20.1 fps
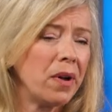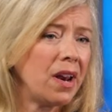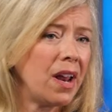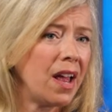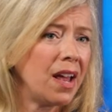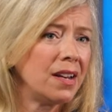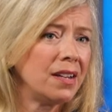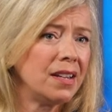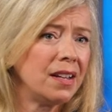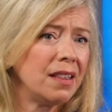way
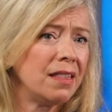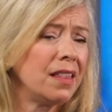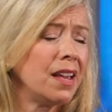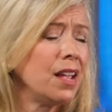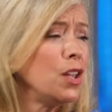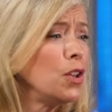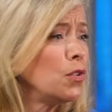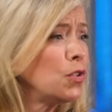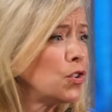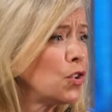to end it.
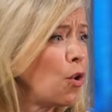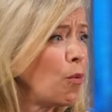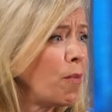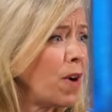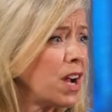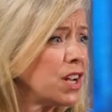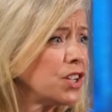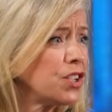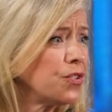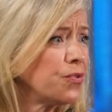Thank you so
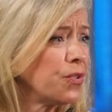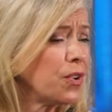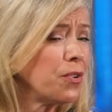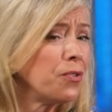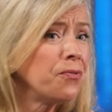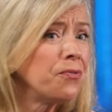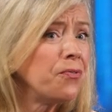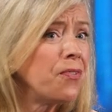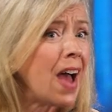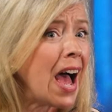much for
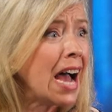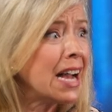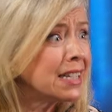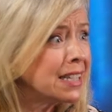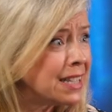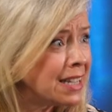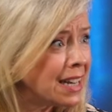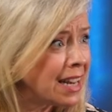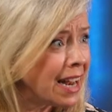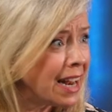a
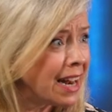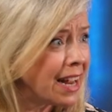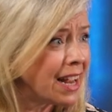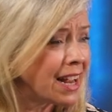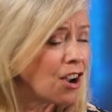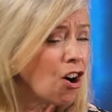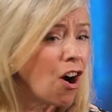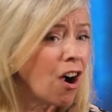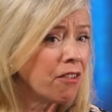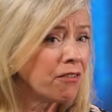
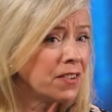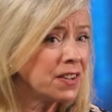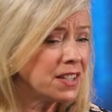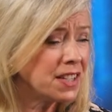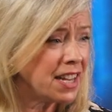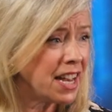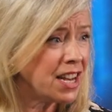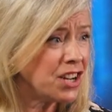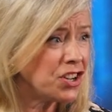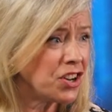fascinating
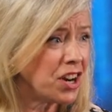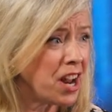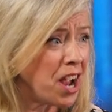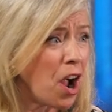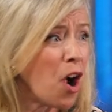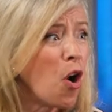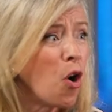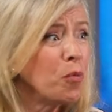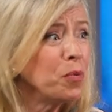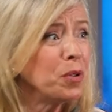conversation.
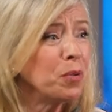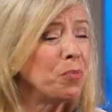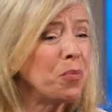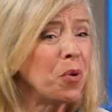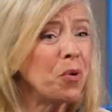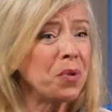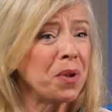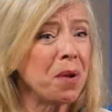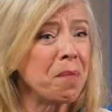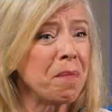I hope you'll
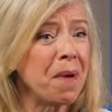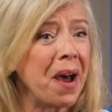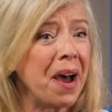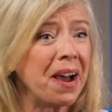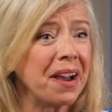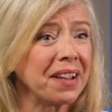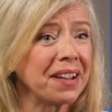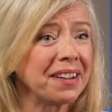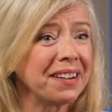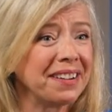both come
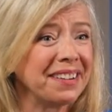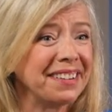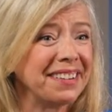back.